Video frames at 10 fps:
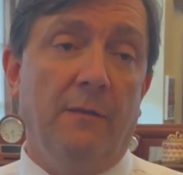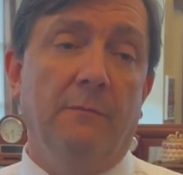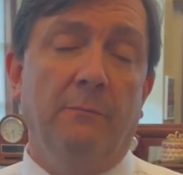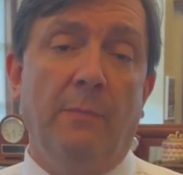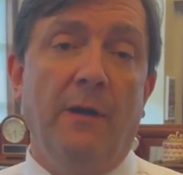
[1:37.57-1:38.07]

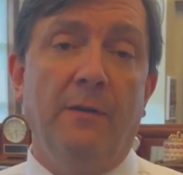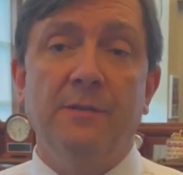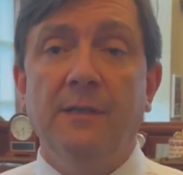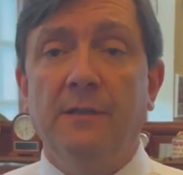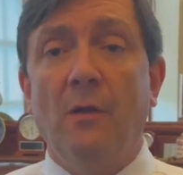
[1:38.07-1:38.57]
And
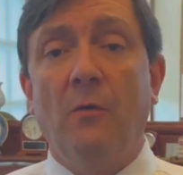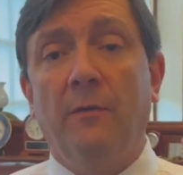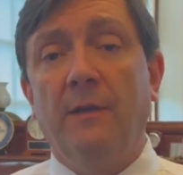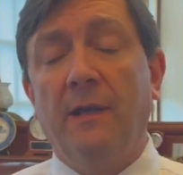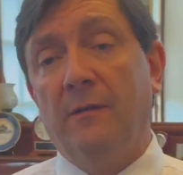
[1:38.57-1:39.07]
parents need to know
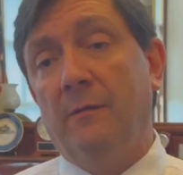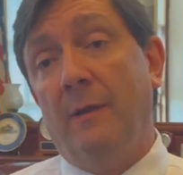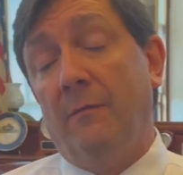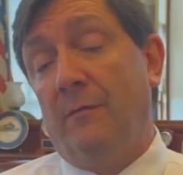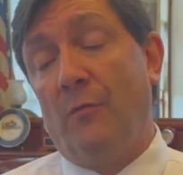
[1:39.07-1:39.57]
that they're going to
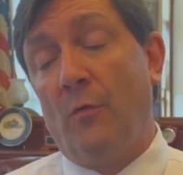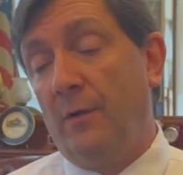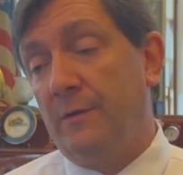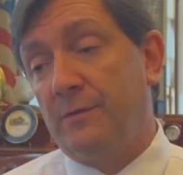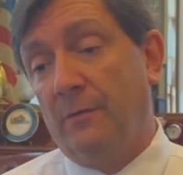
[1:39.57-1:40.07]
be able to afford it.